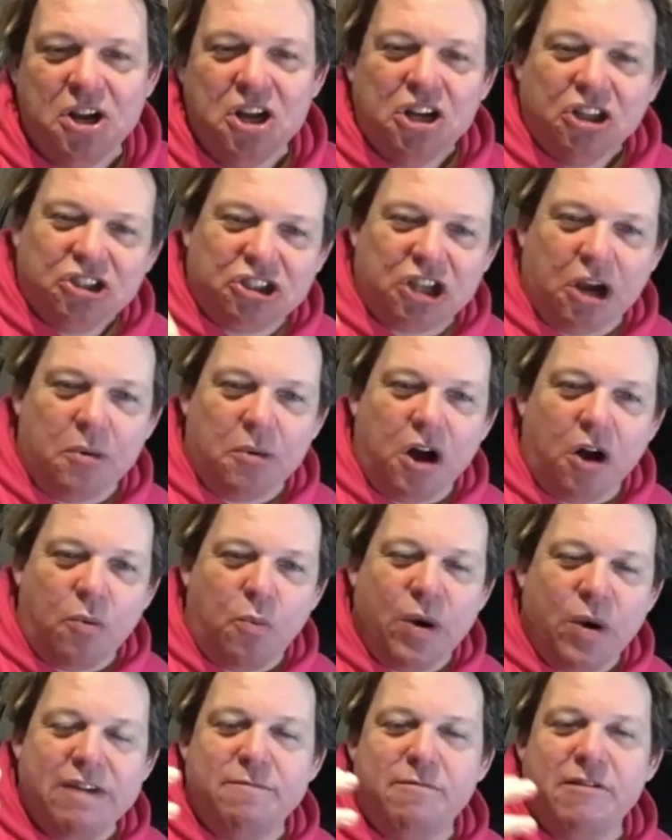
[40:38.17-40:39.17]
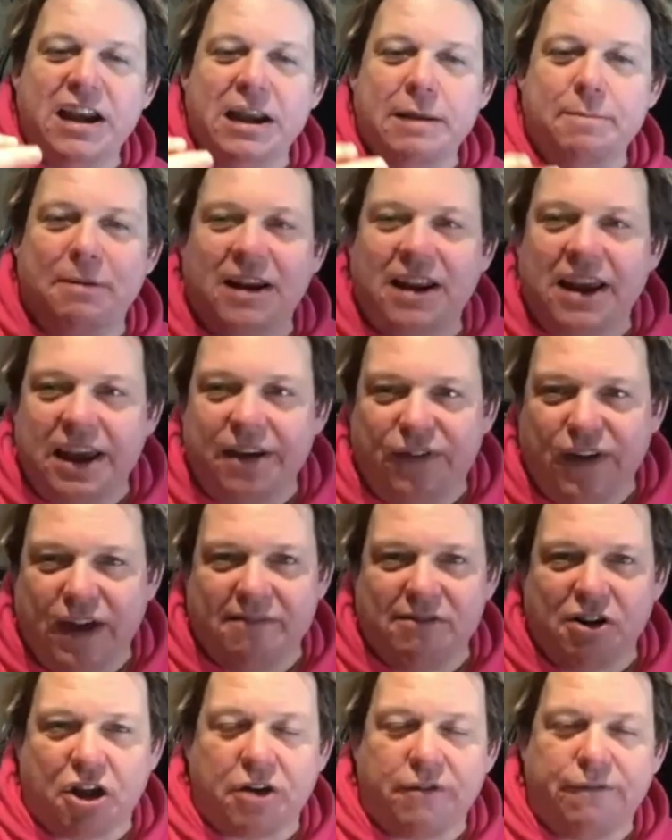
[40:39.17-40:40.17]
So we really believe here
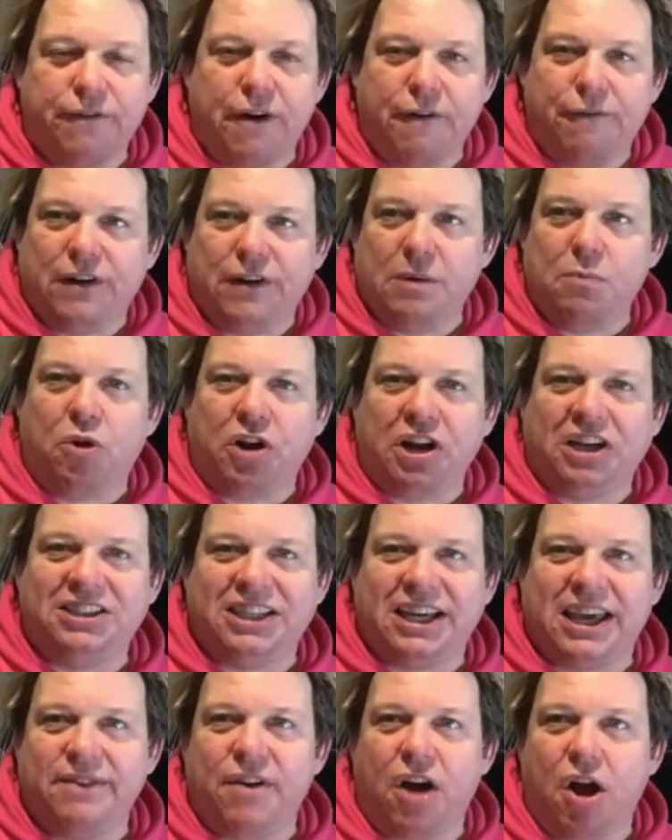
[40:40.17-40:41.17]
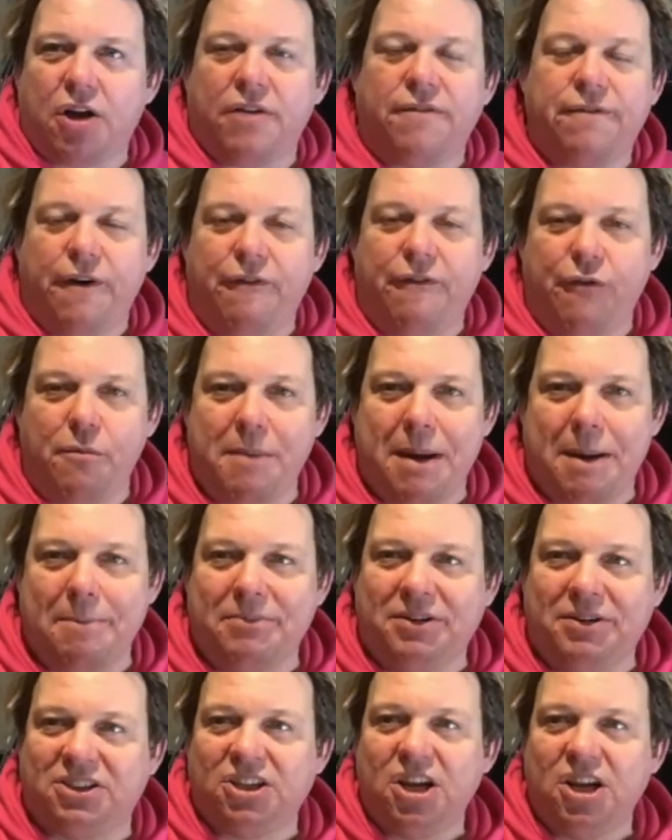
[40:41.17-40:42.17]
at Kerfuffle in wanting to give our Kerfuffle
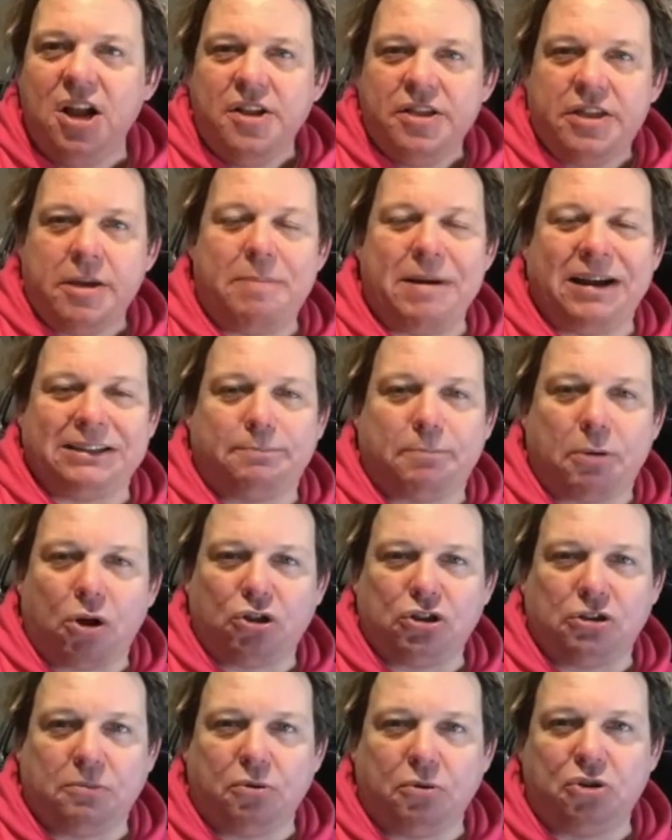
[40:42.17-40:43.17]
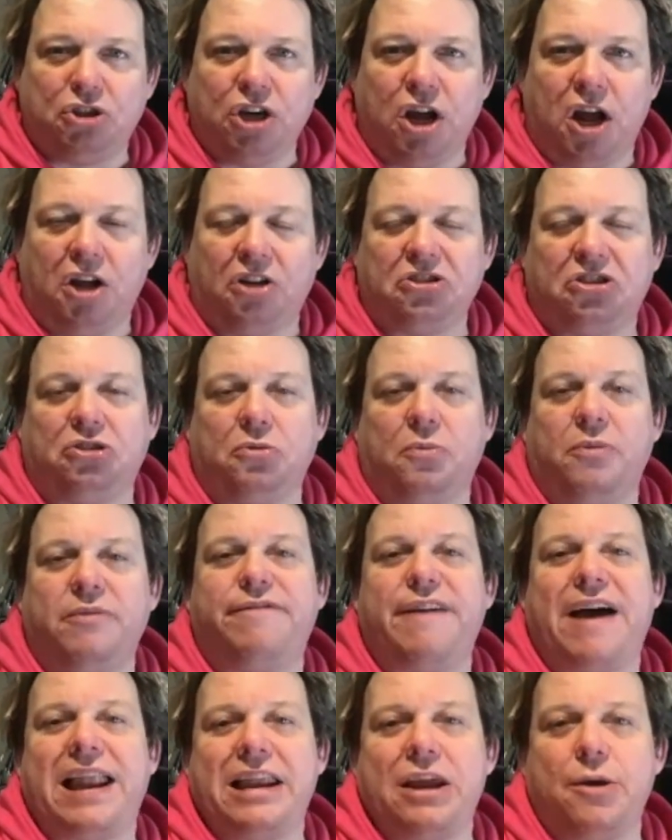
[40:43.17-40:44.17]
members the best possible chance to
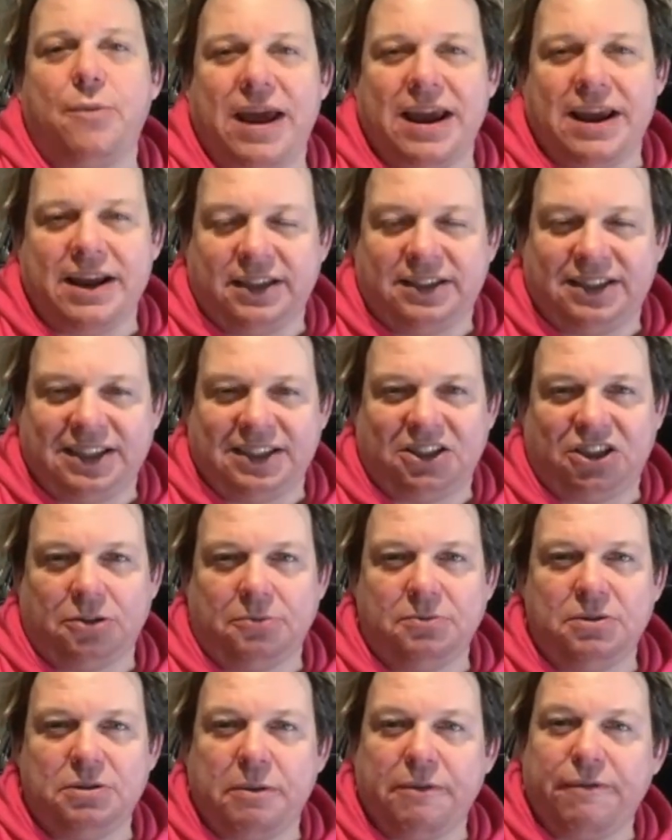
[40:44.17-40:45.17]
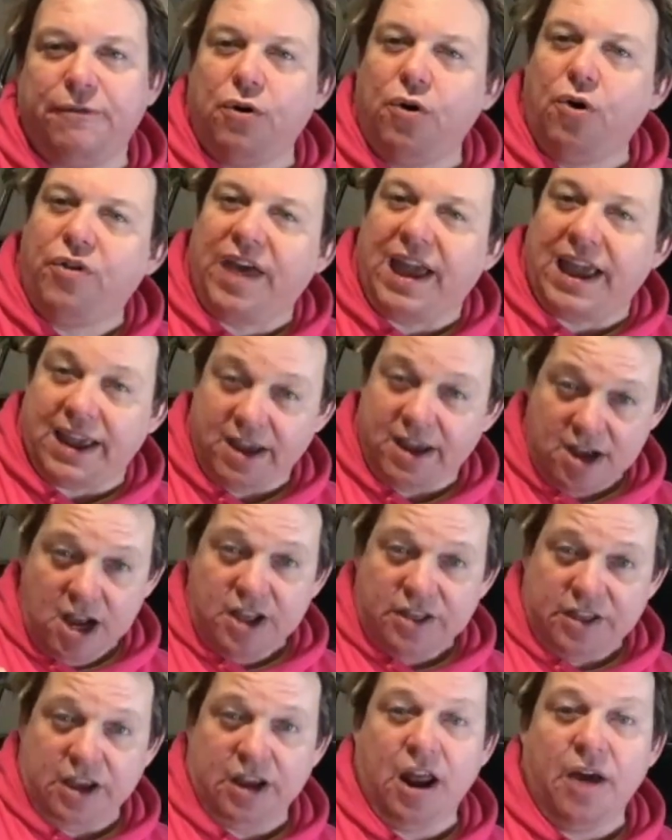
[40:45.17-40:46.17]
evaluate systems before they
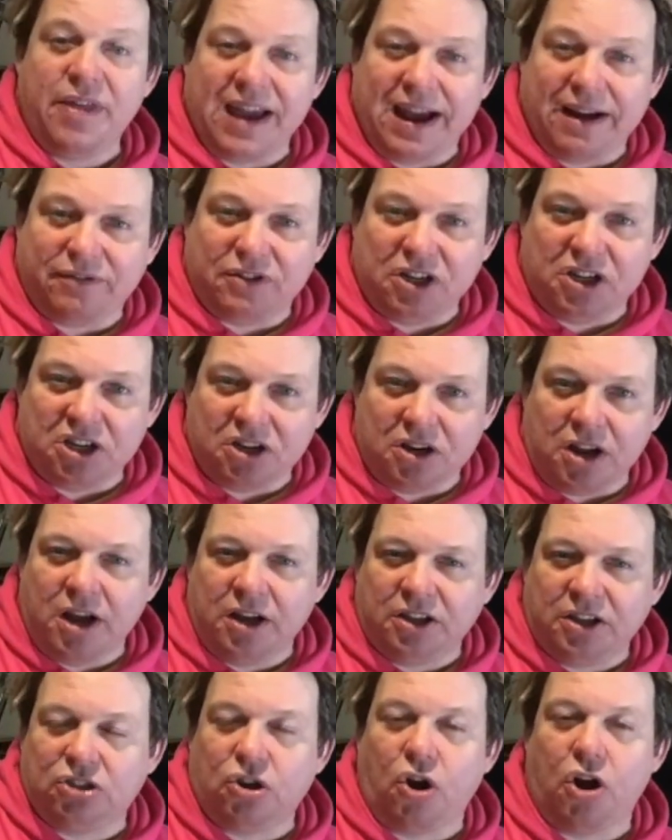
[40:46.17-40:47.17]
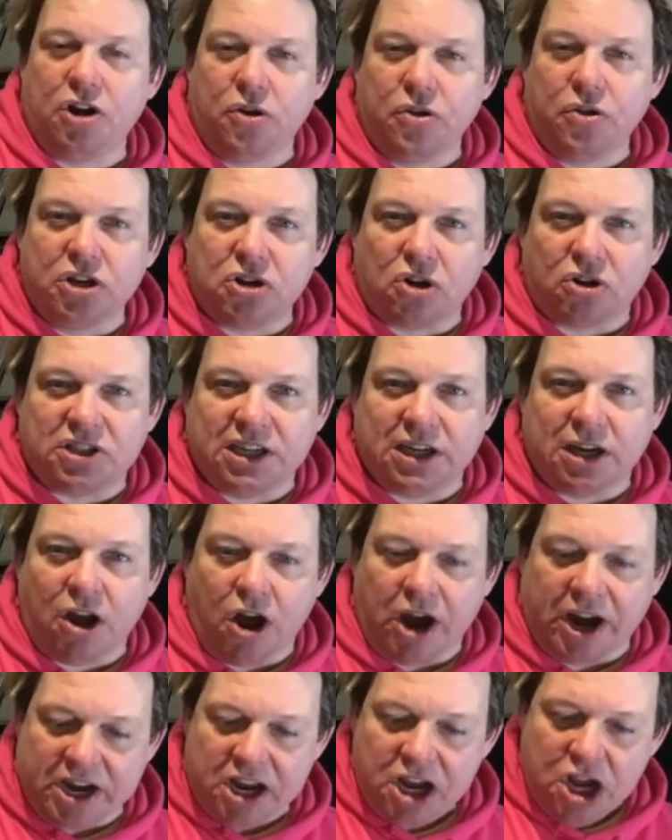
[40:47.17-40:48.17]
have to sign on the dotted
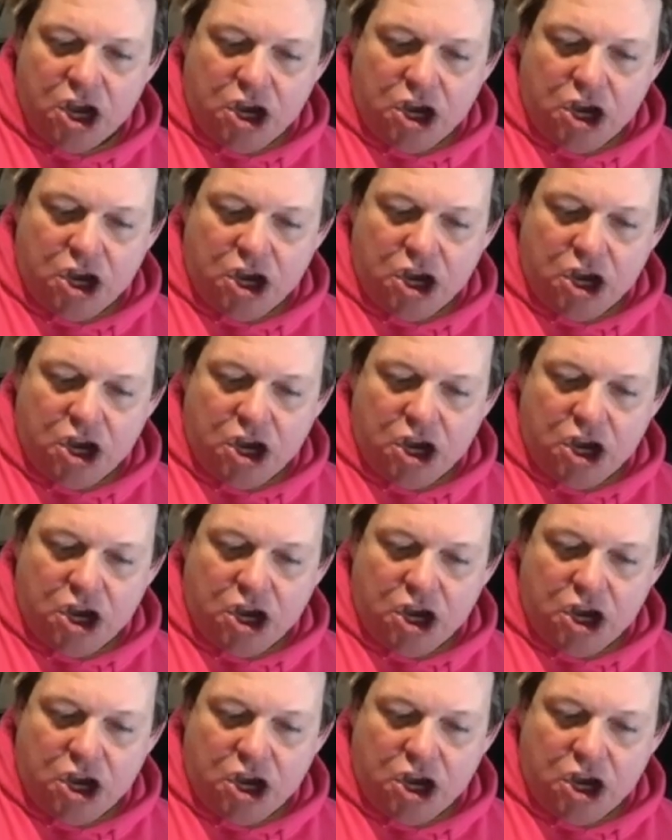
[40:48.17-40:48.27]
line.